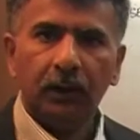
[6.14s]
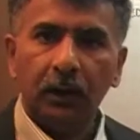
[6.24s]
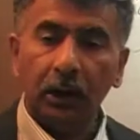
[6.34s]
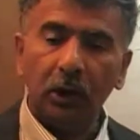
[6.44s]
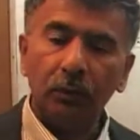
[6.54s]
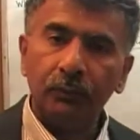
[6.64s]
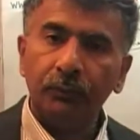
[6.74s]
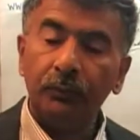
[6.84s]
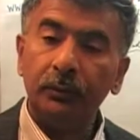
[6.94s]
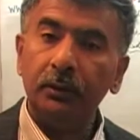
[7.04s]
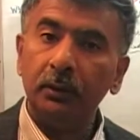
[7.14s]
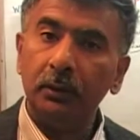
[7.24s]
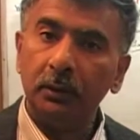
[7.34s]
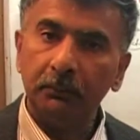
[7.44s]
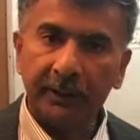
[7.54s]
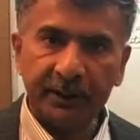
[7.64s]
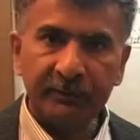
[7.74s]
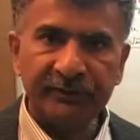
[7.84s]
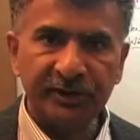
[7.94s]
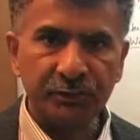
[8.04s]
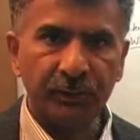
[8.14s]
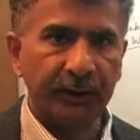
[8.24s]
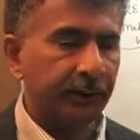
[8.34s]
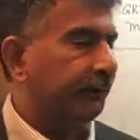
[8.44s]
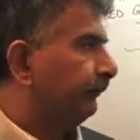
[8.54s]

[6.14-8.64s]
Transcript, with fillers: Hello, my name is Keshwani.